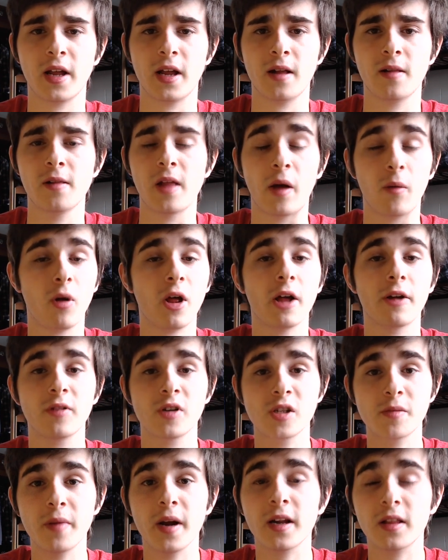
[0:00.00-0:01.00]
and while I
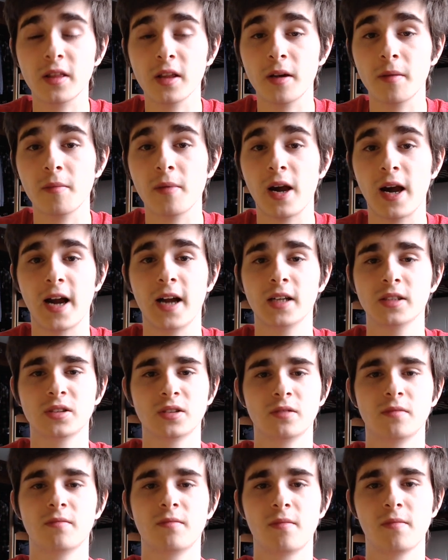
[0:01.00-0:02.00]
respect them as
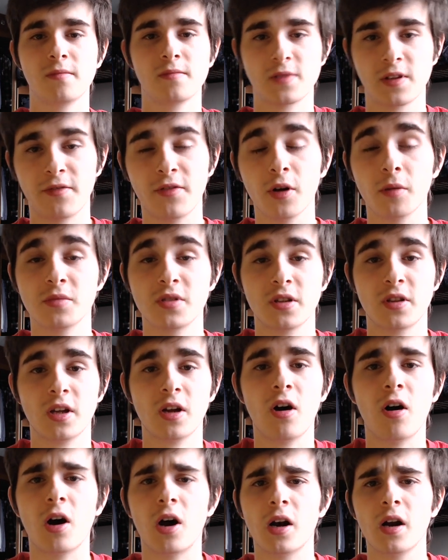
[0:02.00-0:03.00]
the films that they
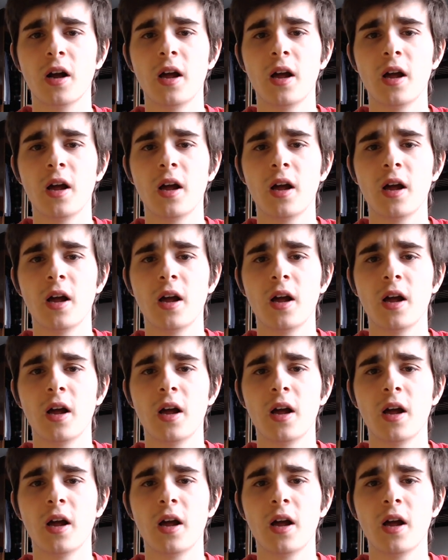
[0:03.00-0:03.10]
are,